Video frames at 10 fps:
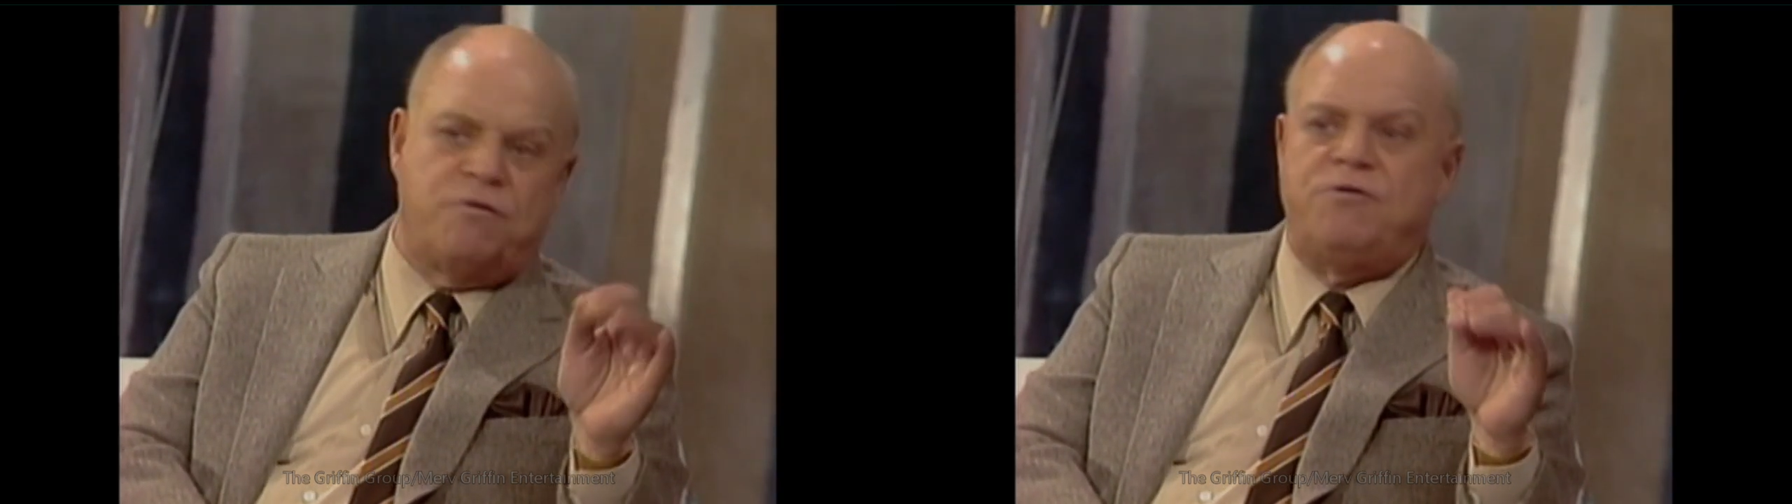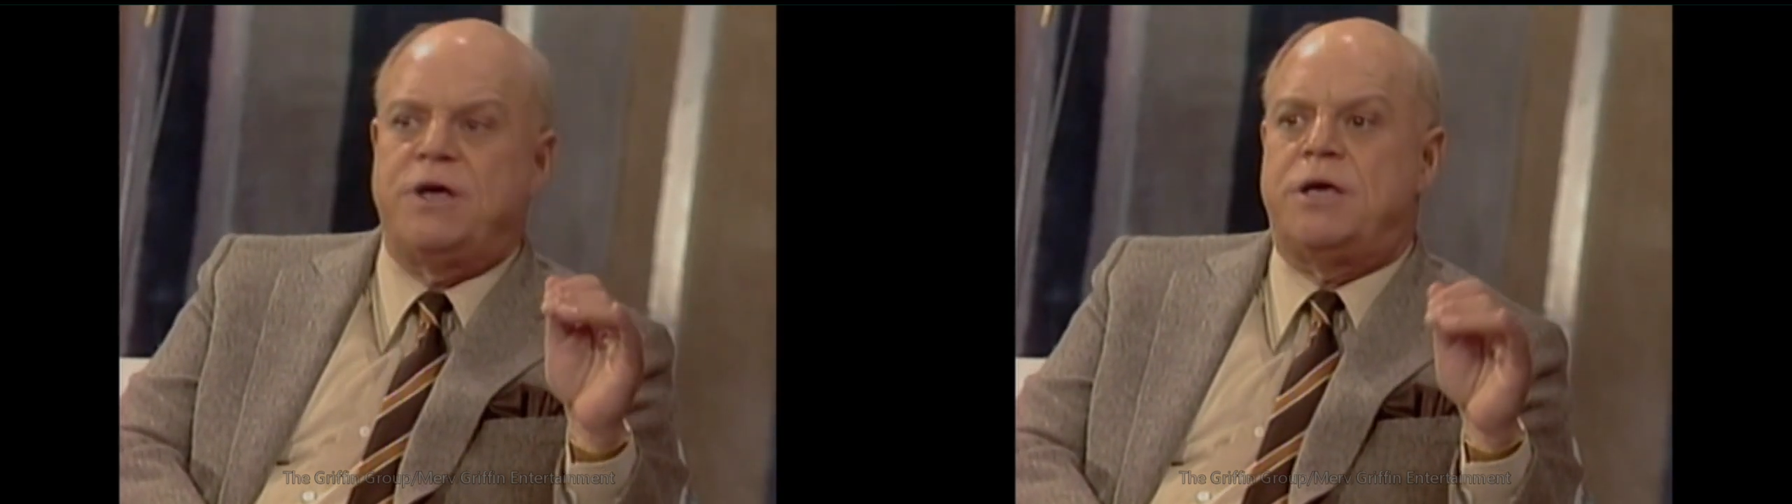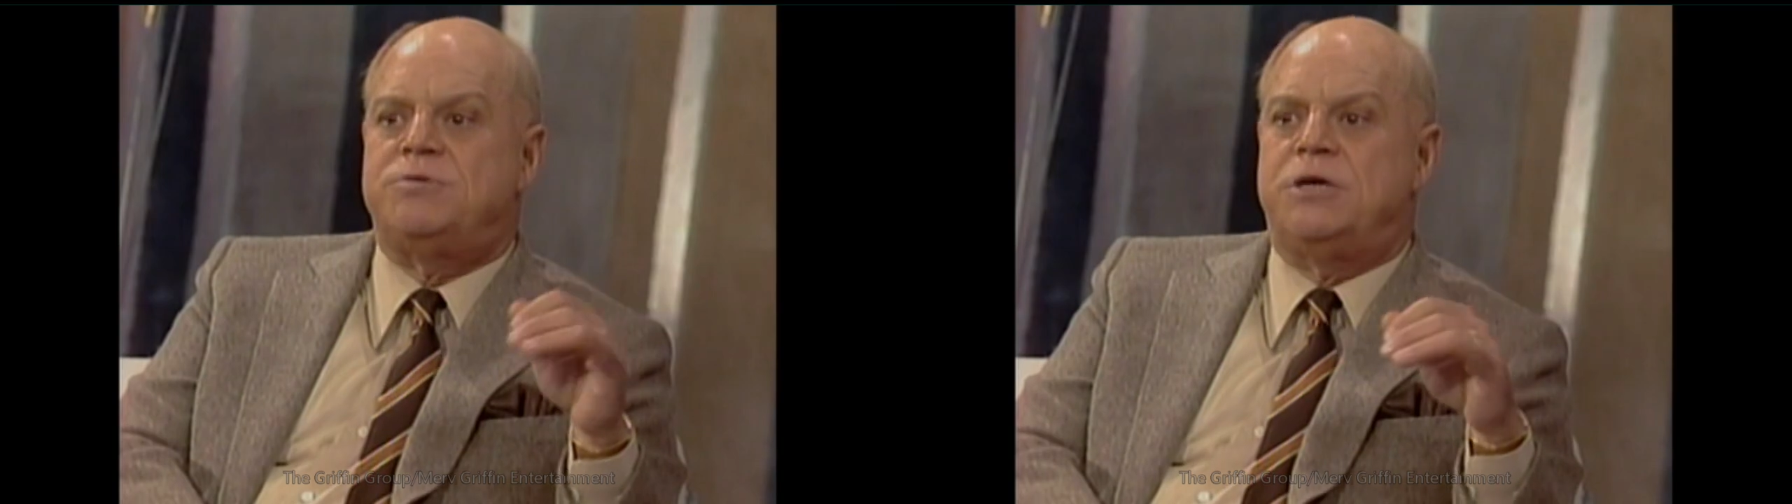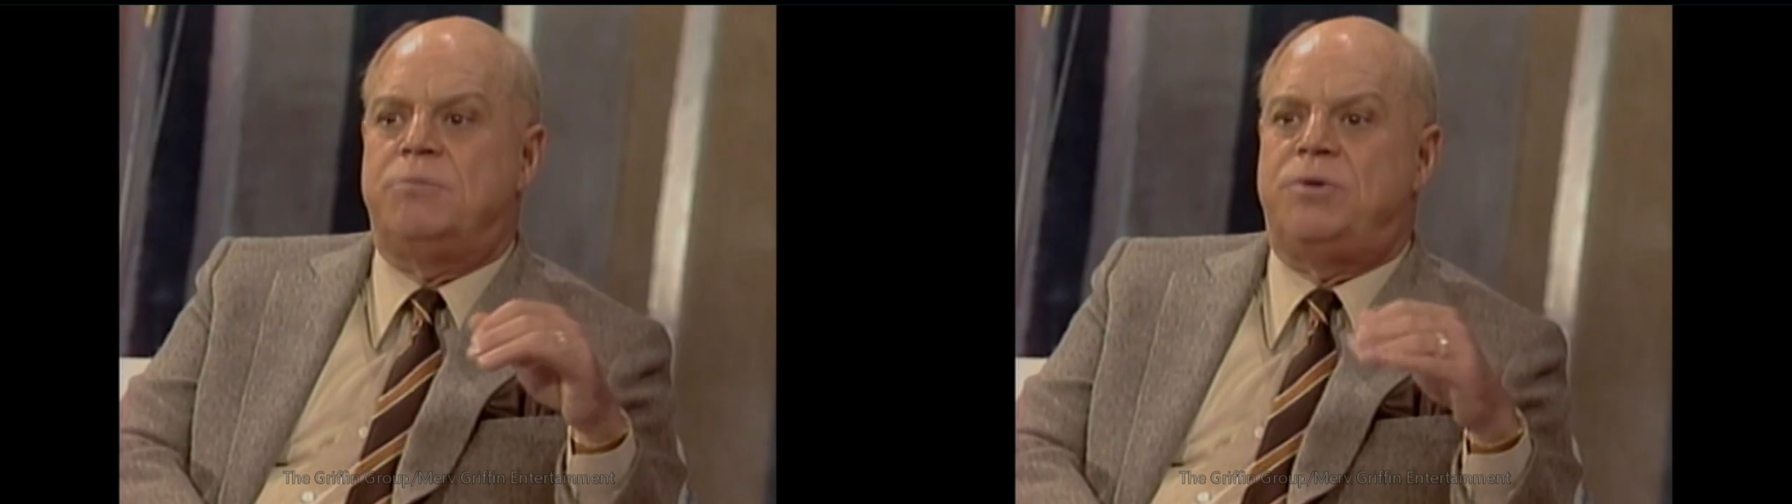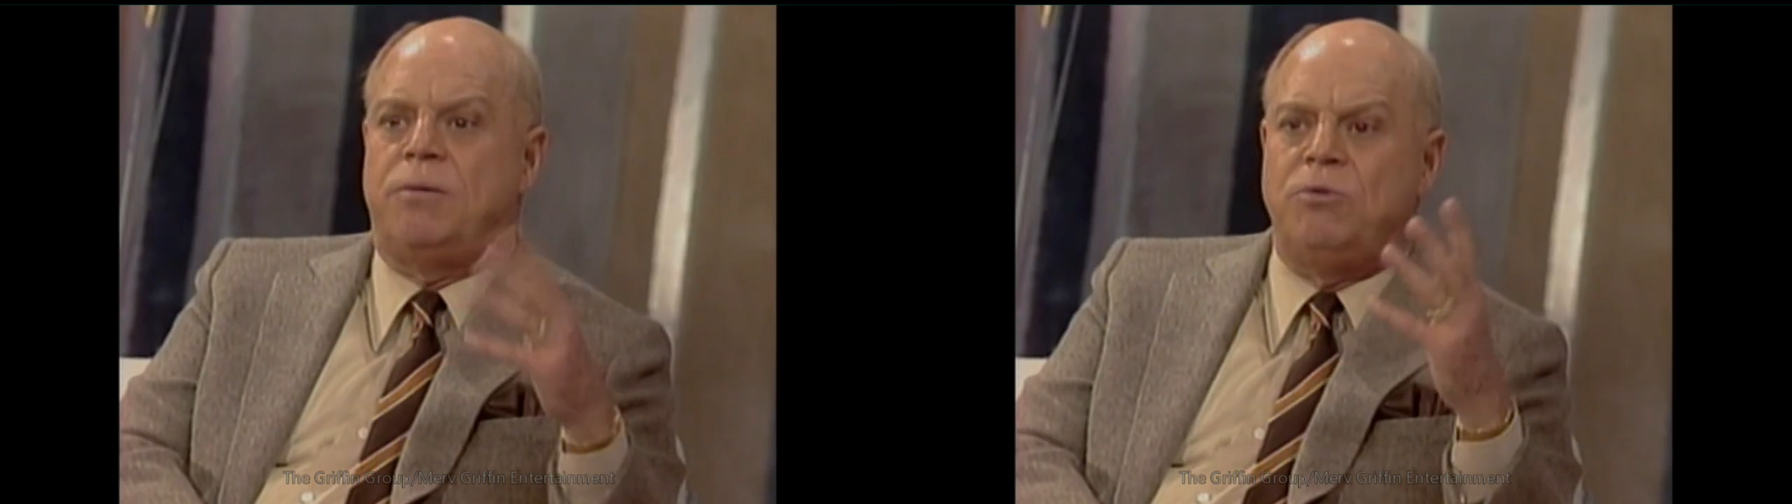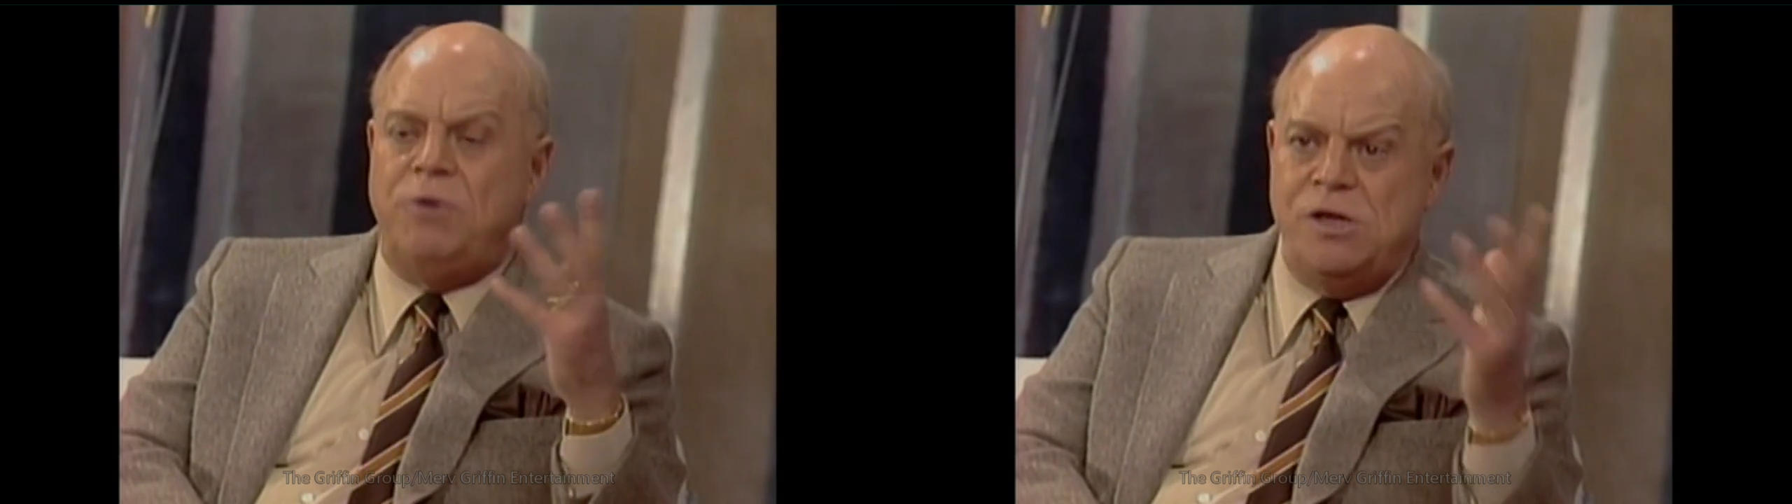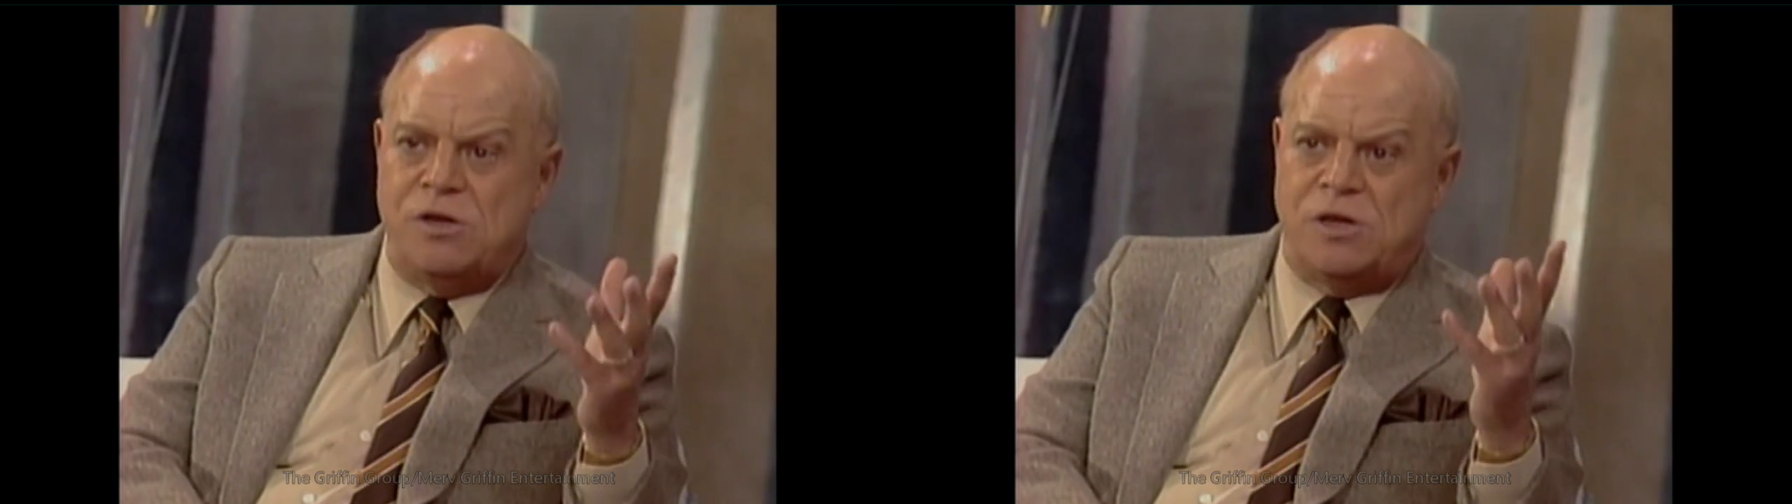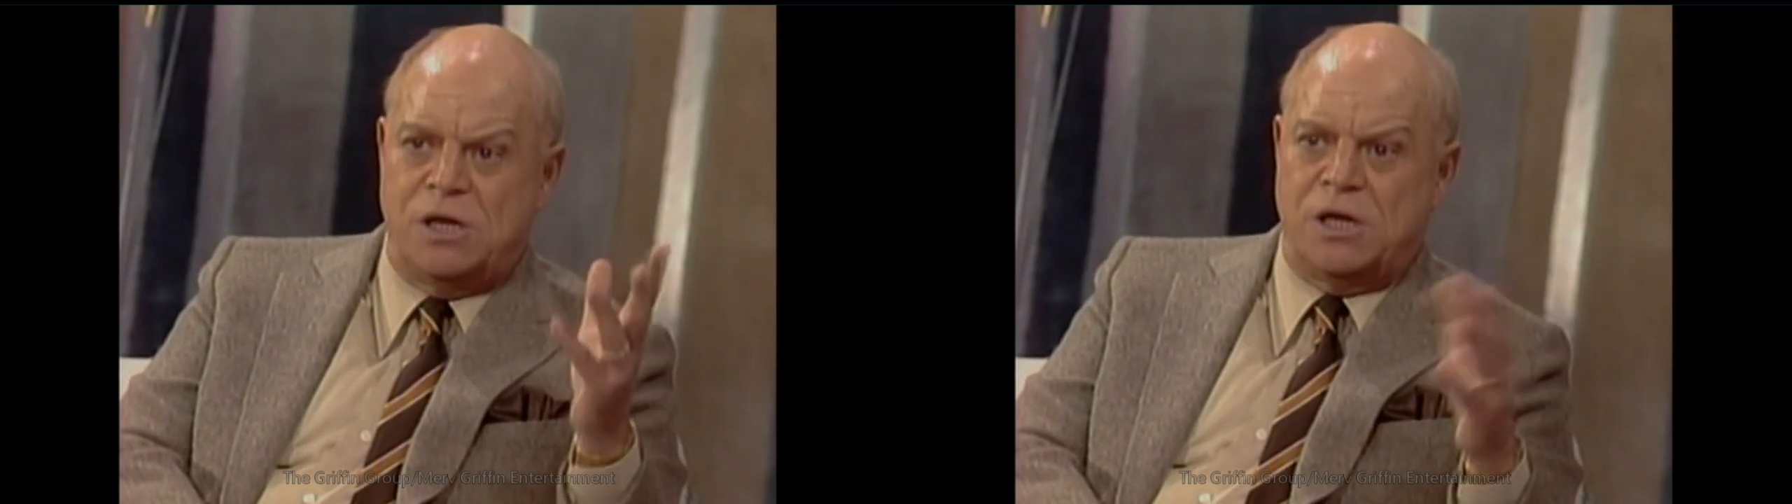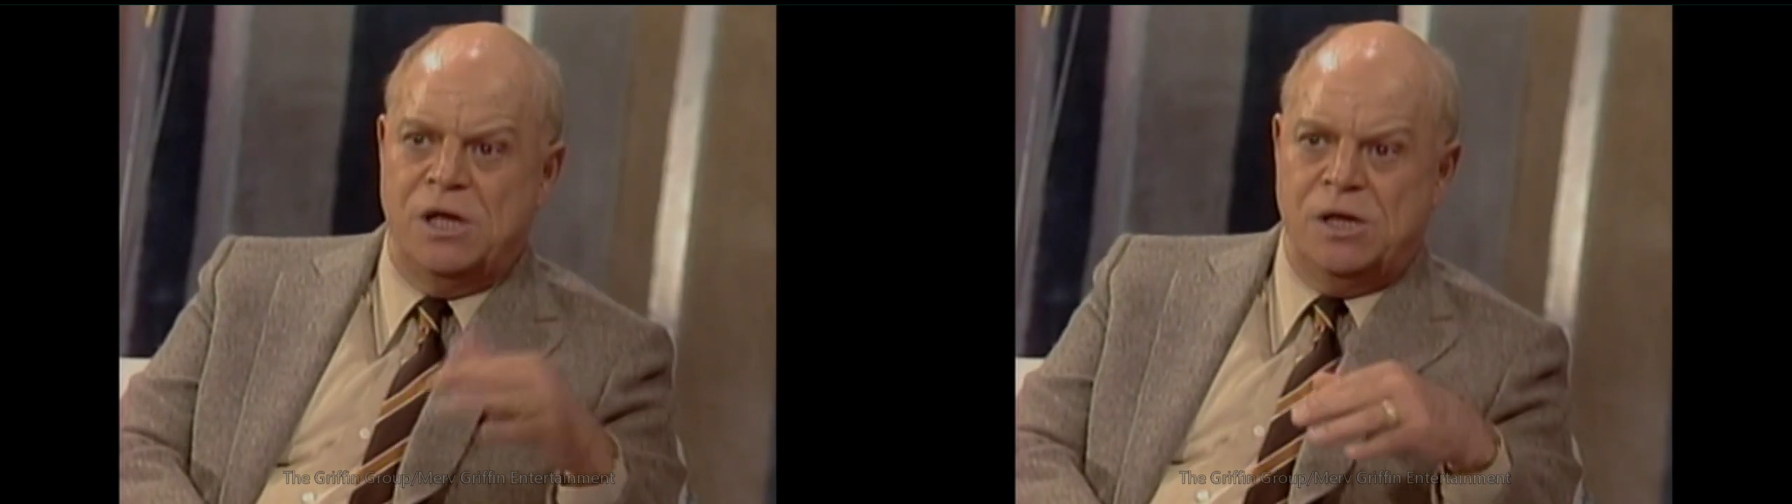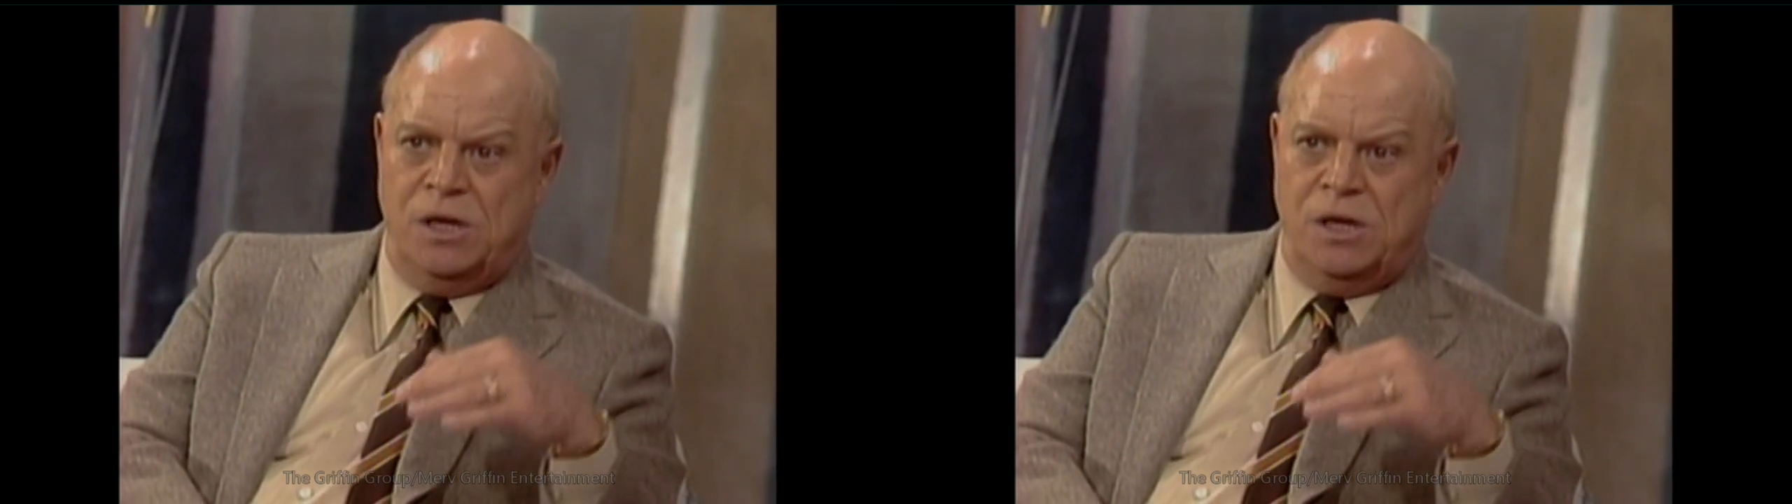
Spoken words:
and Frank kept saying, "Barbara, what do you think?